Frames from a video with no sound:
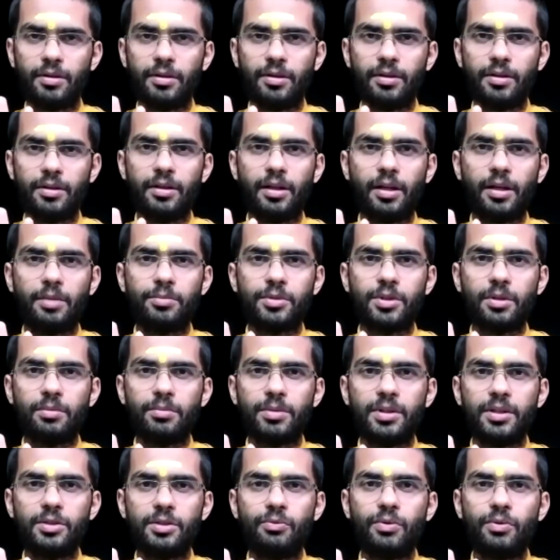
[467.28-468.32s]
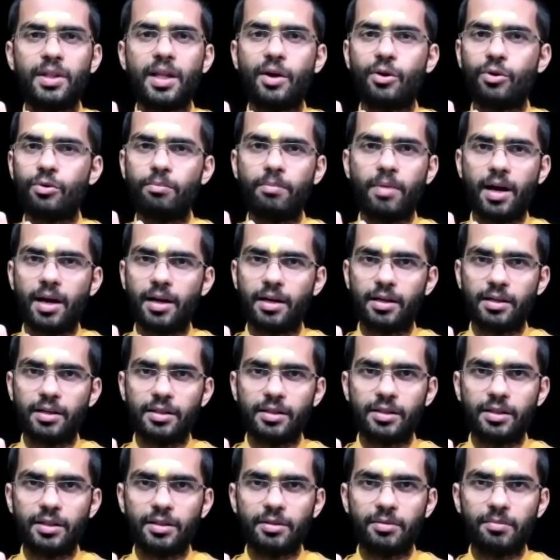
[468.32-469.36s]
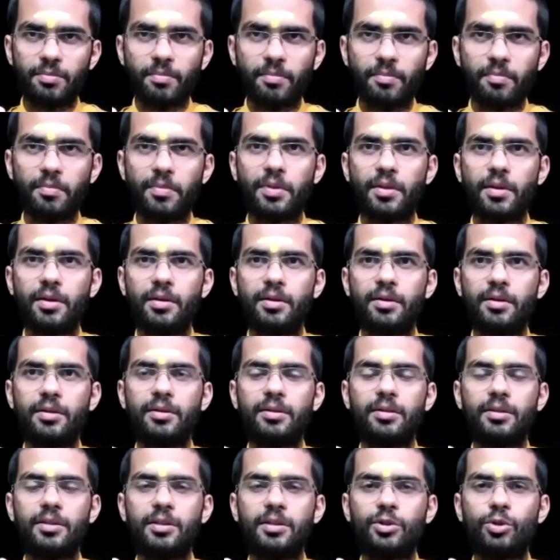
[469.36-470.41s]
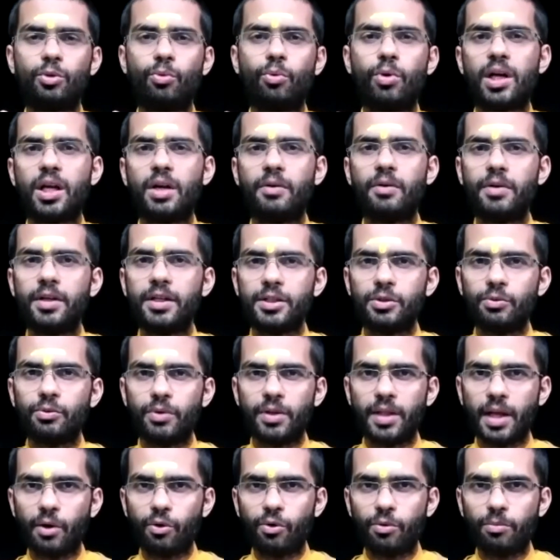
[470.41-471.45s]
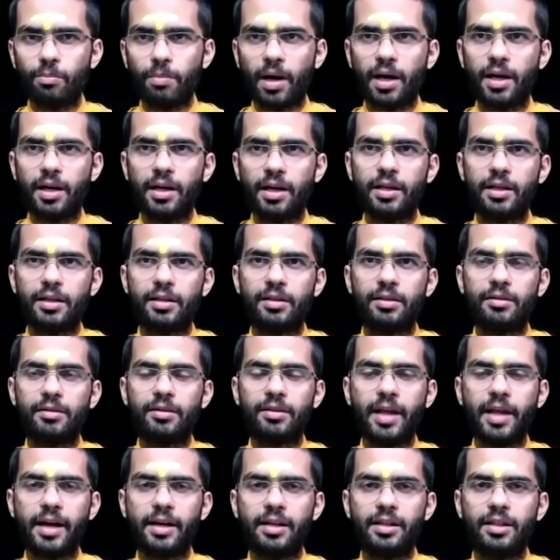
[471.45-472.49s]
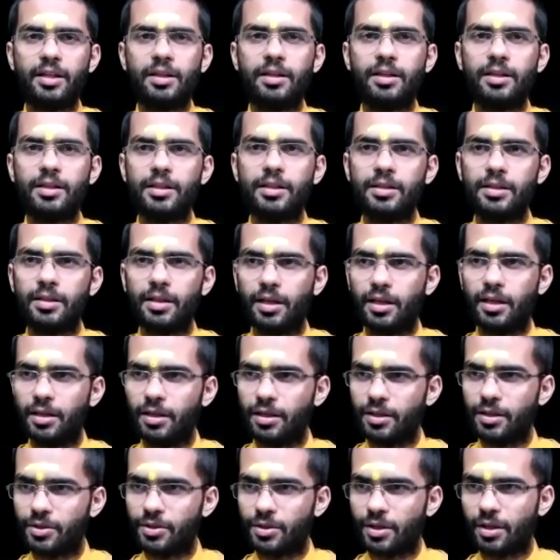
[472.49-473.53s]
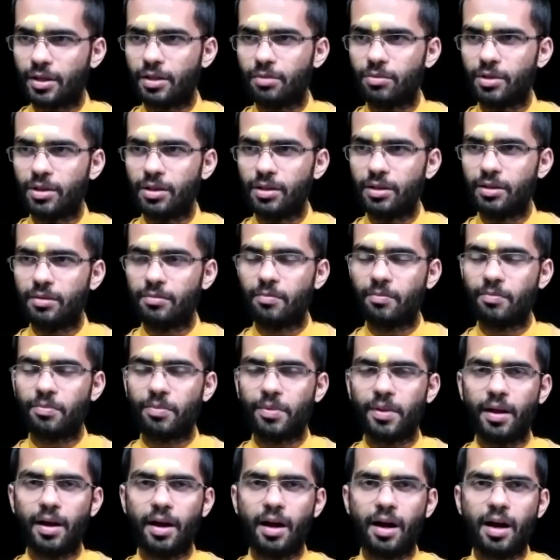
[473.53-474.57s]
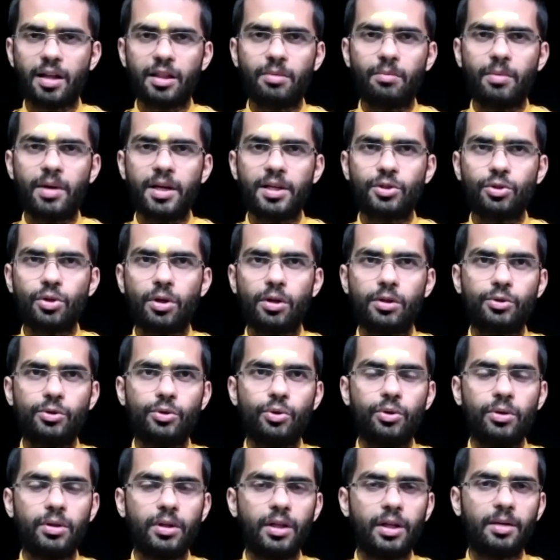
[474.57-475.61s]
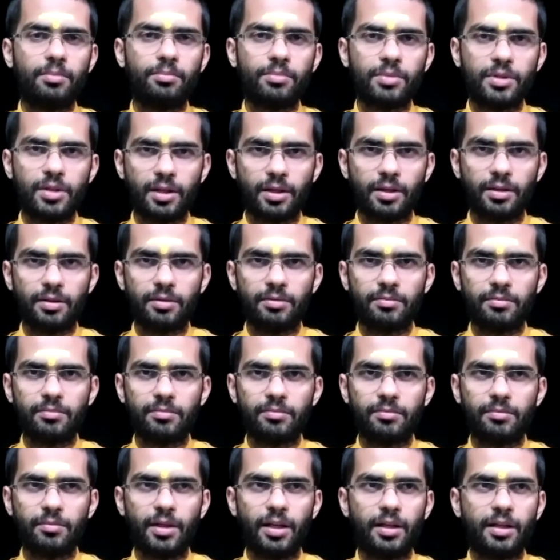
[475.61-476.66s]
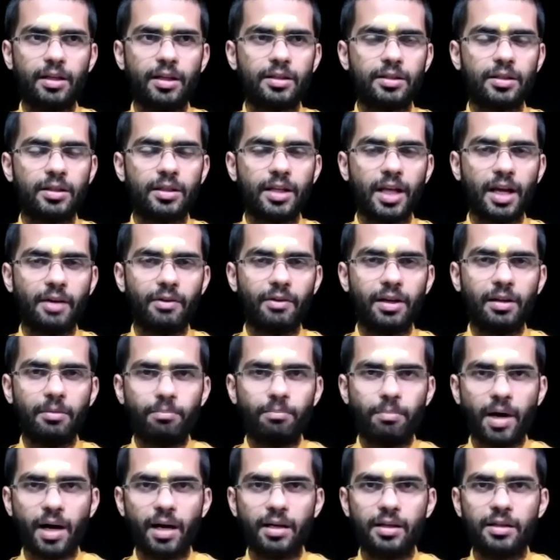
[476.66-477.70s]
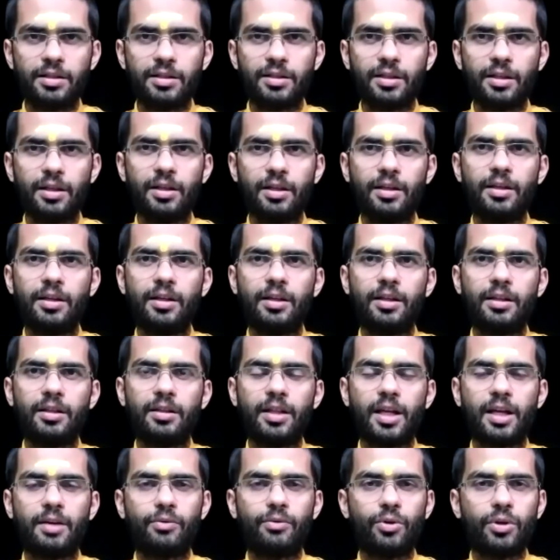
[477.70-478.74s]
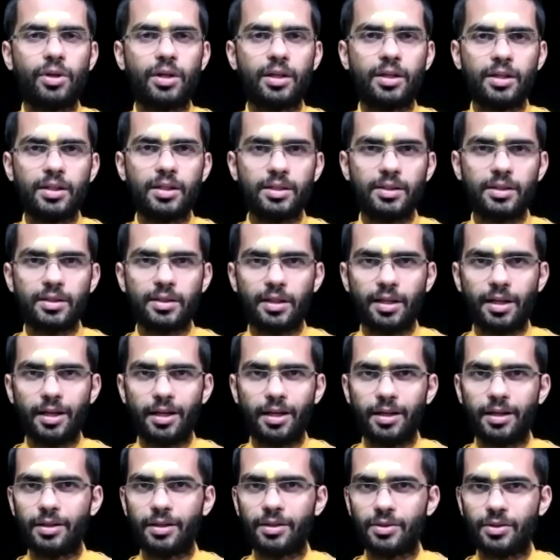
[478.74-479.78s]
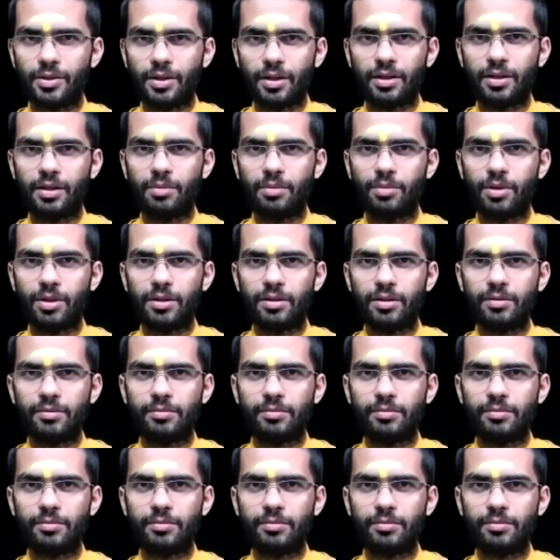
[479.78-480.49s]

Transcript: Niramsha means without parts. So whatever is without part, that thing is indestructible. Atma is also niramsha. It doesn't have any parts, therefore it is indestructible.